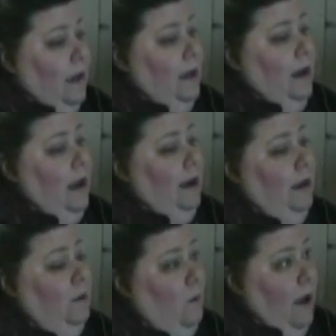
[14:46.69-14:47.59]
and any
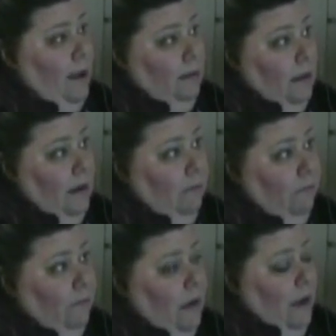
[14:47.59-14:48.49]
of the
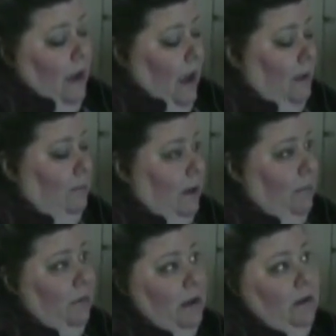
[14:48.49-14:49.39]
wildlife and
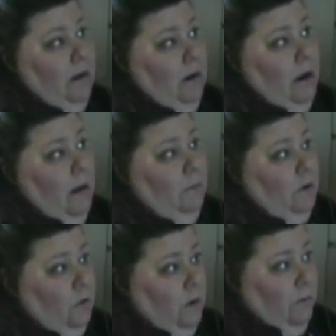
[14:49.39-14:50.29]
people that are going to come
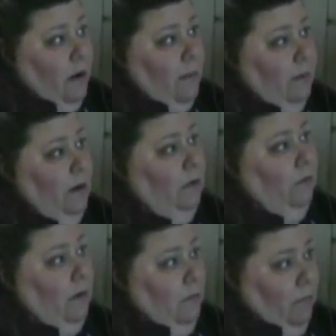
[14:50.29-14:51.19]
to the property or
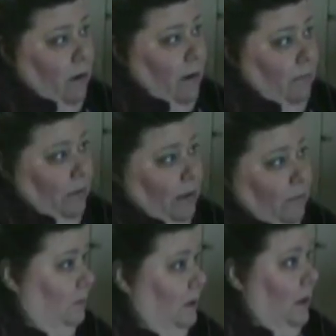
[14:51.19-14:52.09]
from the property.
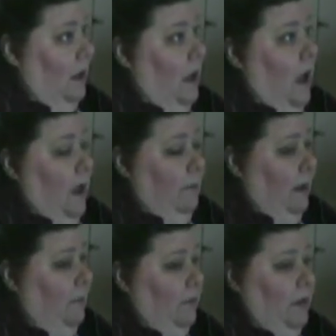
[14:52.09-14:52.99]
And
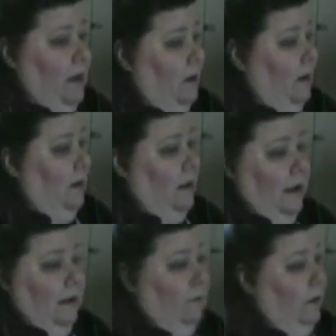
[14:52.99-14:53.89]
people that aren't
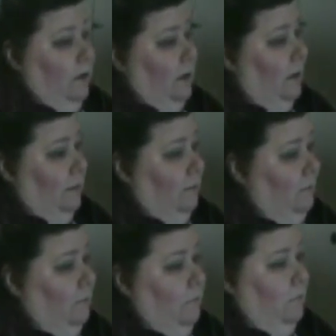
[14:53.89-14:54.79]
like real good,
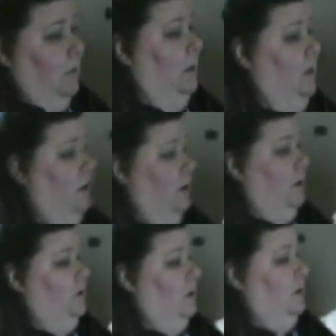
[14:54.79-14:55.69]
you're
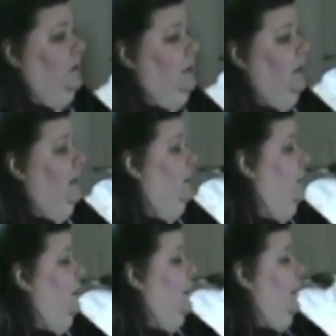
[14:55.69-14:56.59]
gonna start to see that they're gonna